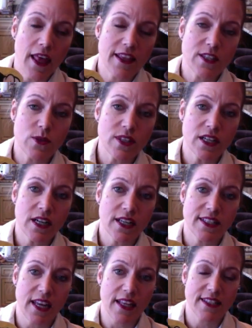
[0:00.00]
This was at an
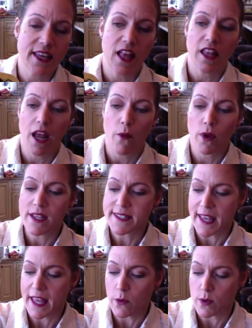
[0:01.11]
estate sale, and I want to
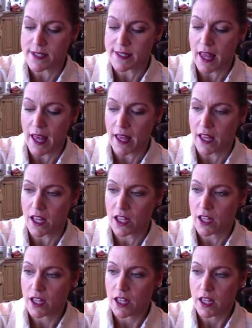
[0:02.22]
say it was like,
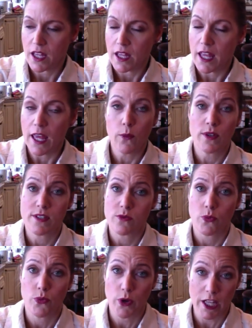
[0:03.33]
it was
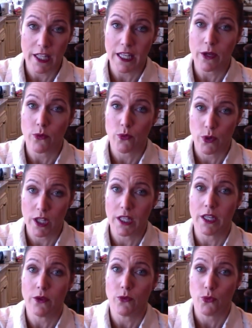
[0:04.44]
really,
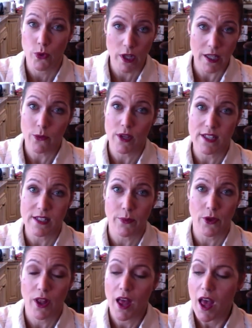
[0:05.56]
really, really
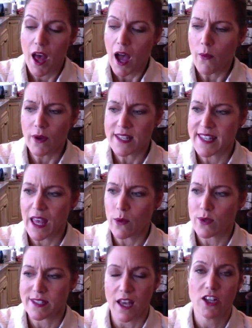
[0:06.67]
reasonable. I want to say it
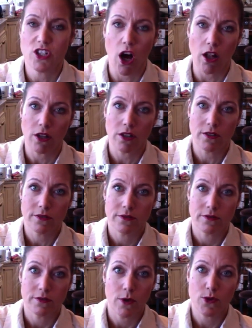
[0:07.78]
was $1. It
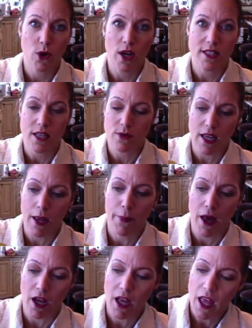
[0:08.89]
was crazy. It was like
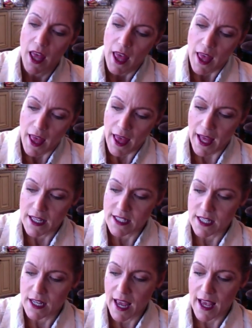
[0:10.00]
$1. And
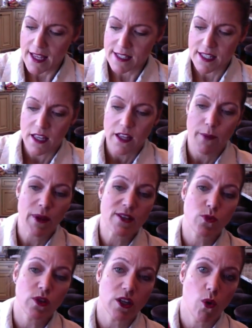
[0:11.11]
it has the, I mean, it's
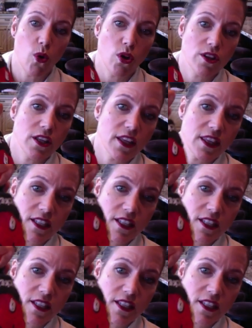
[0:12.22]
really old. Look at